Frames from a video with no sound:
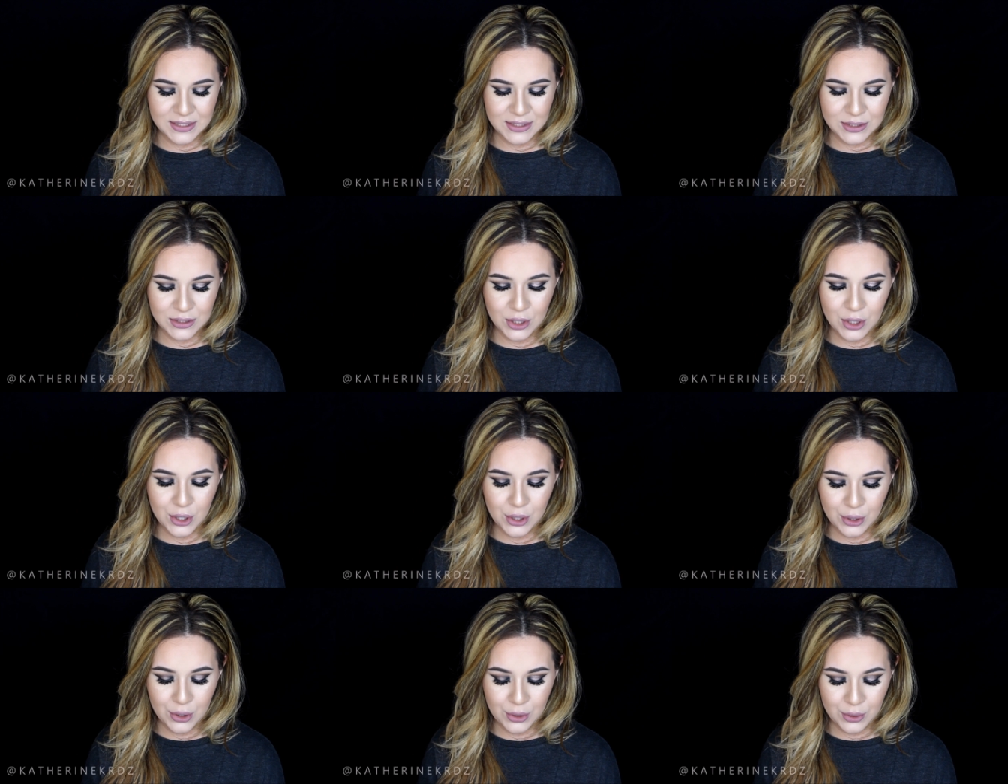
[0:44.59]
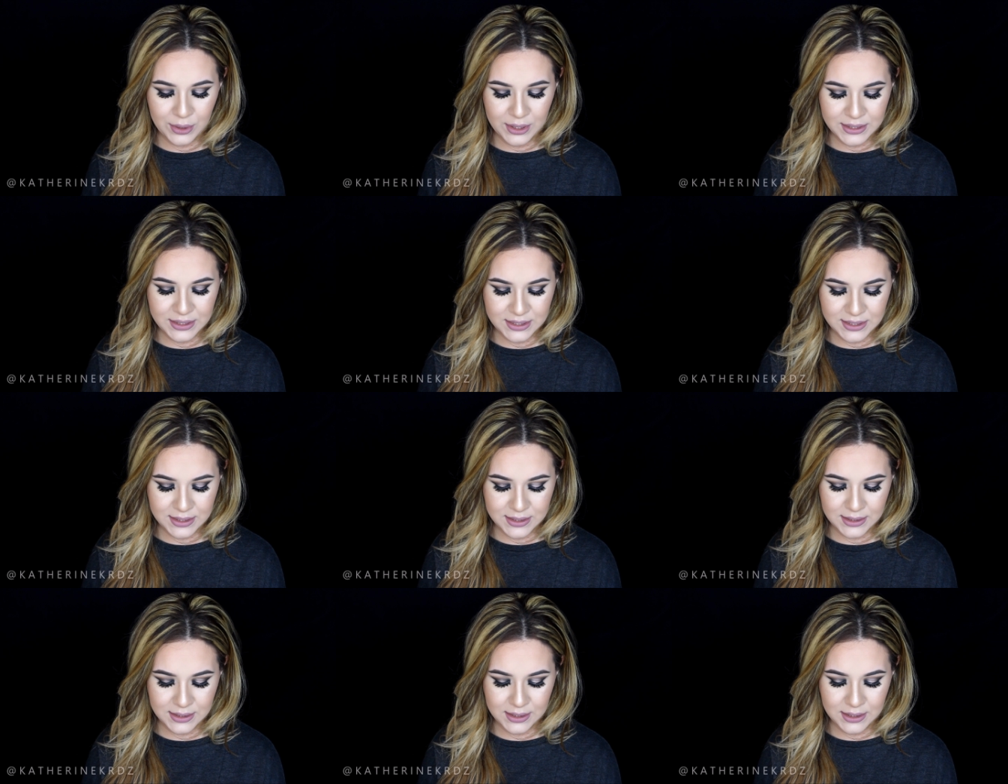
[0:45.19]
So let's
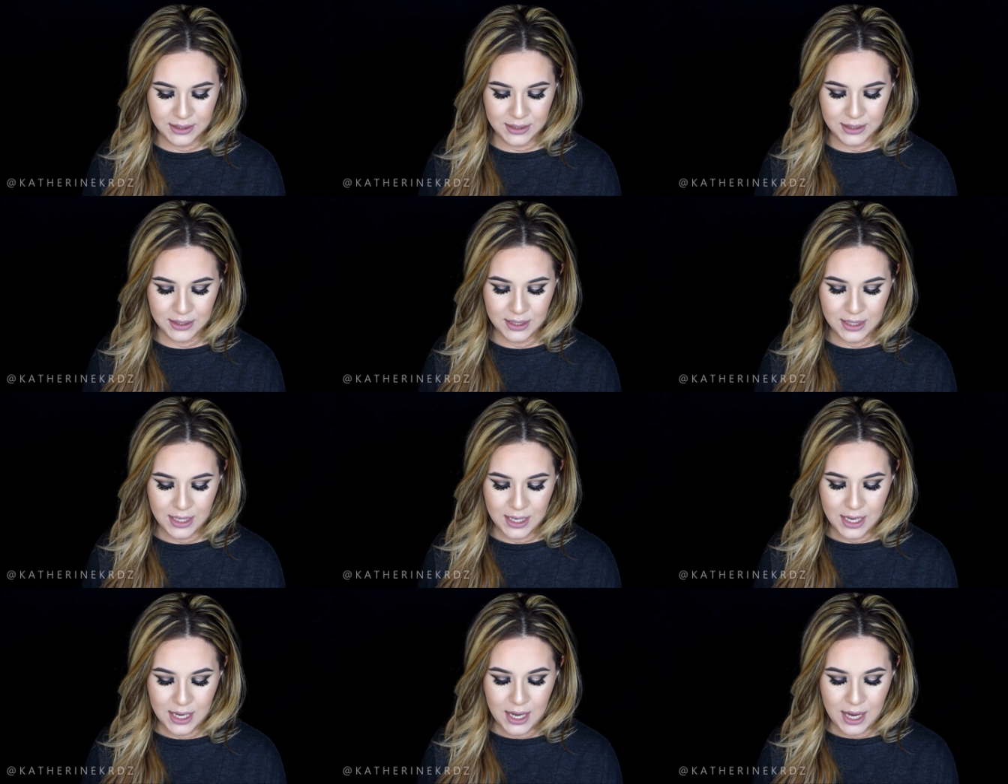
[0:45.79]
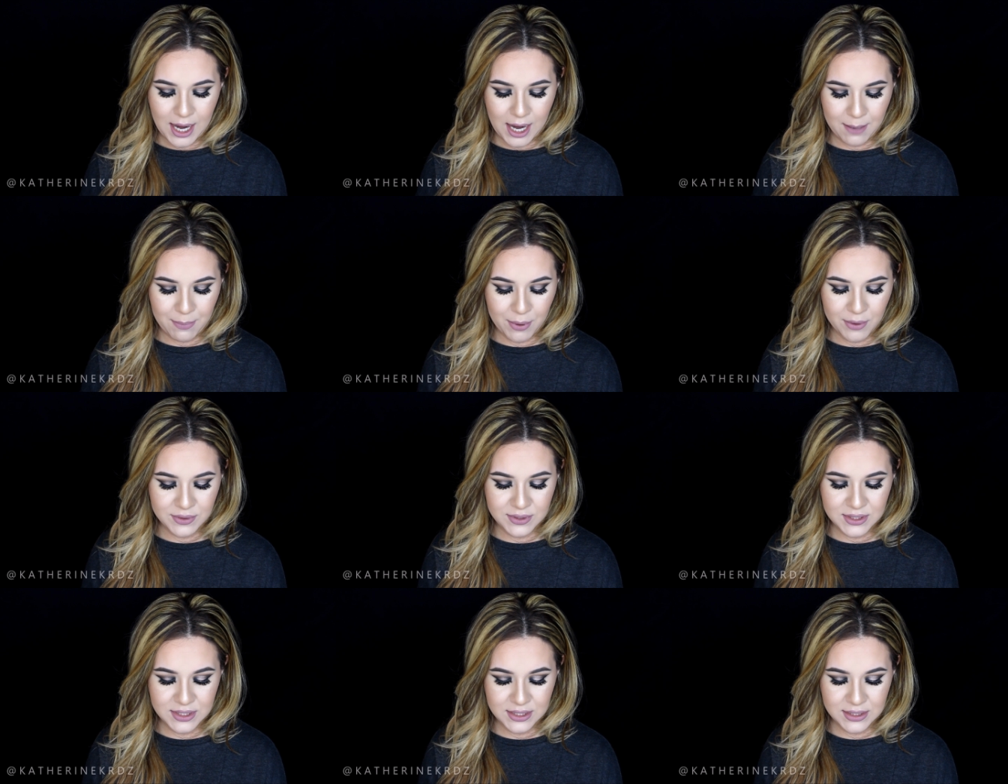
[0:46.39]
see. I
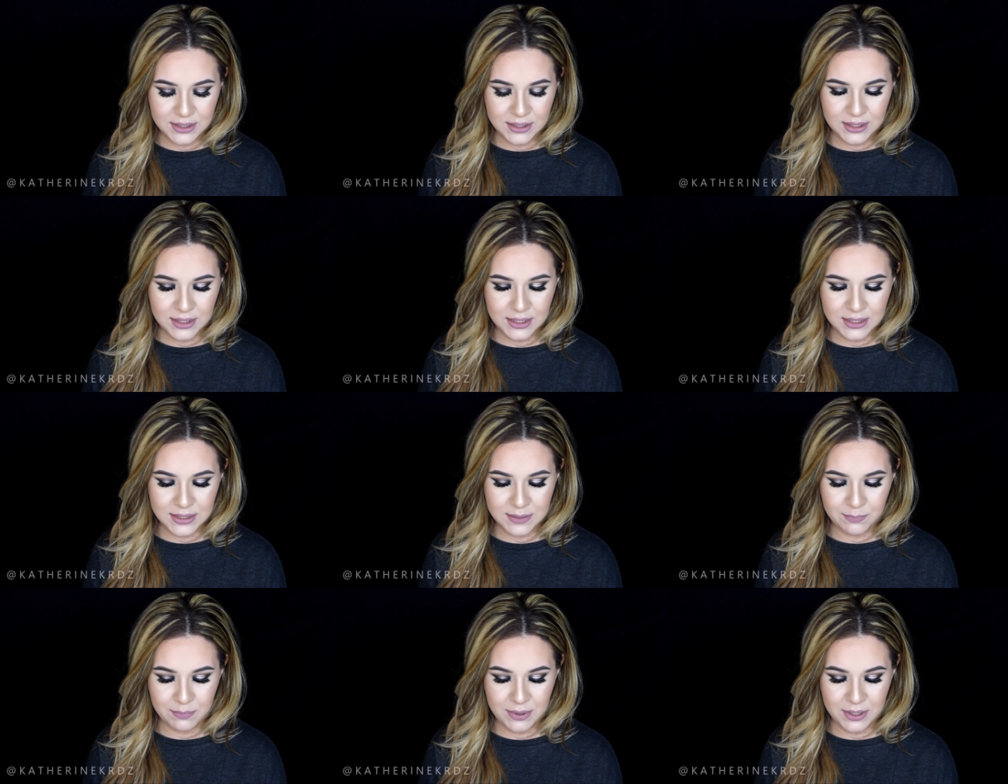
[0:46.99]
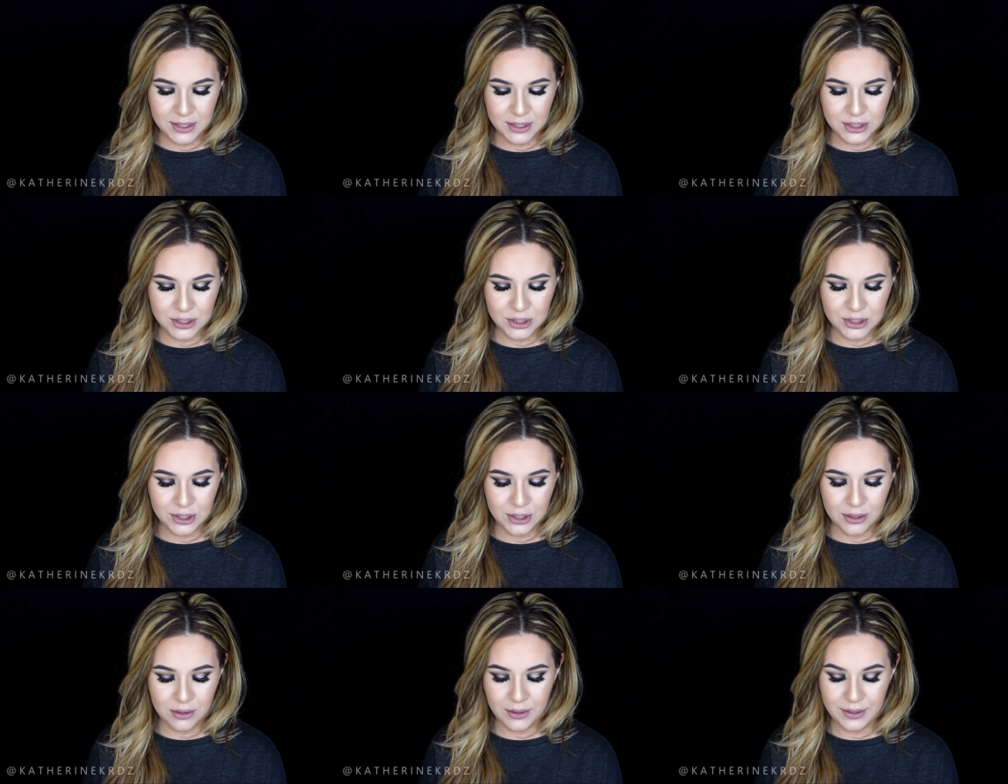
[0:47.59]
posted this
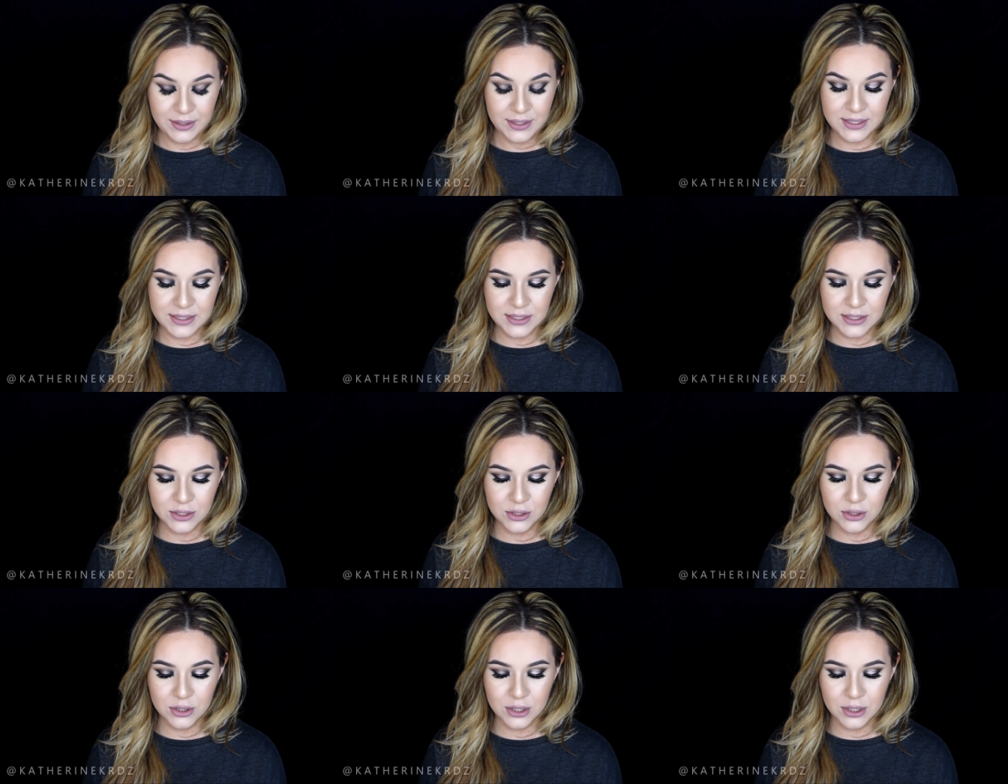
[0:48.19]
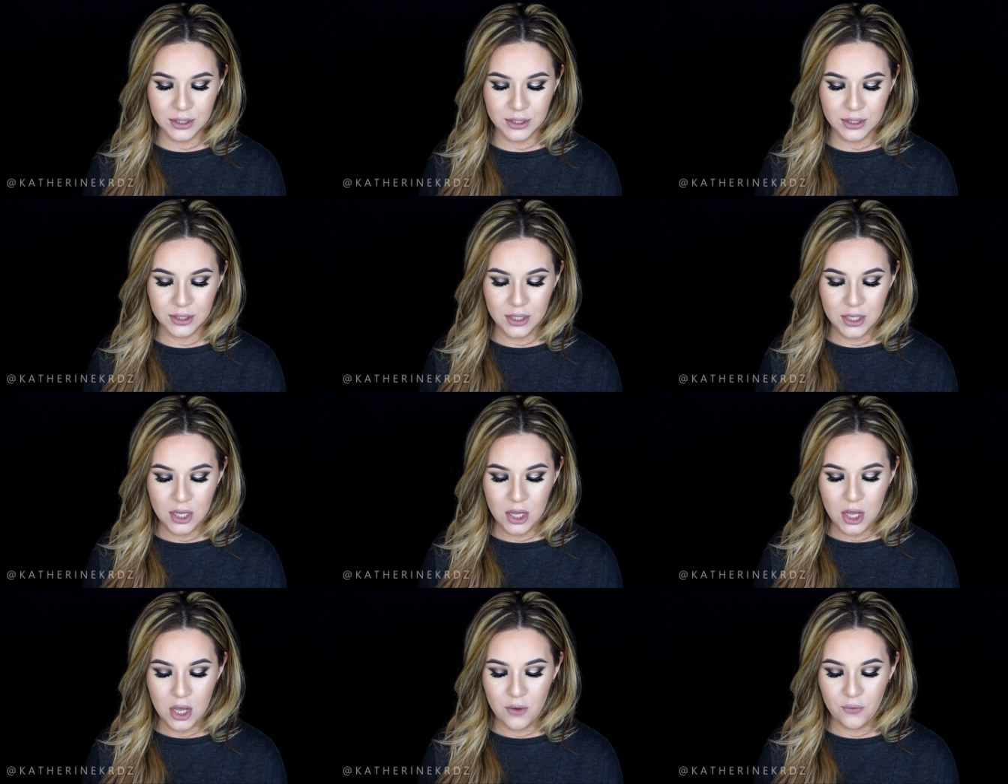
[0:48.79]
picture or this look
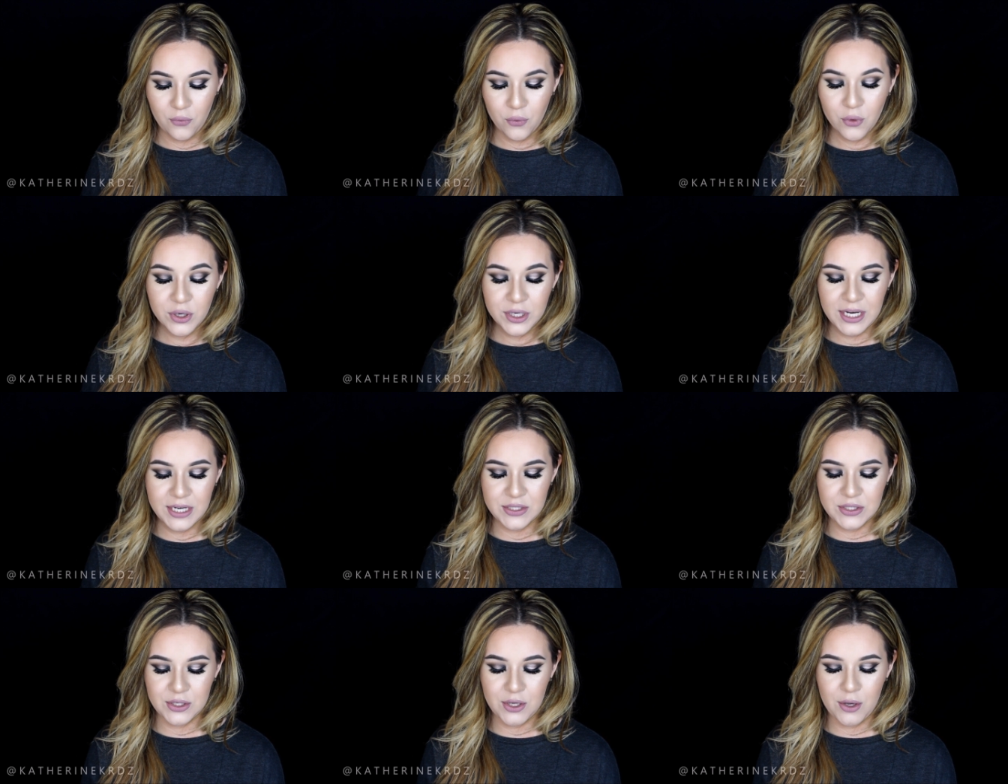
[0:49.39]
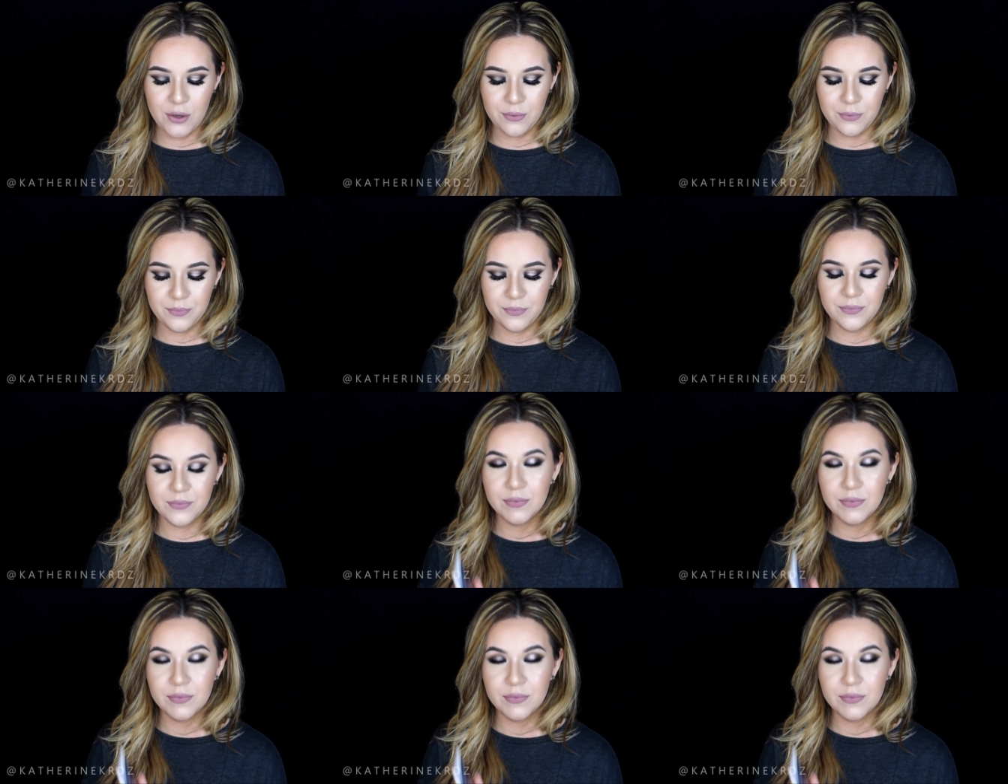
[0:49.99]
4 days ago.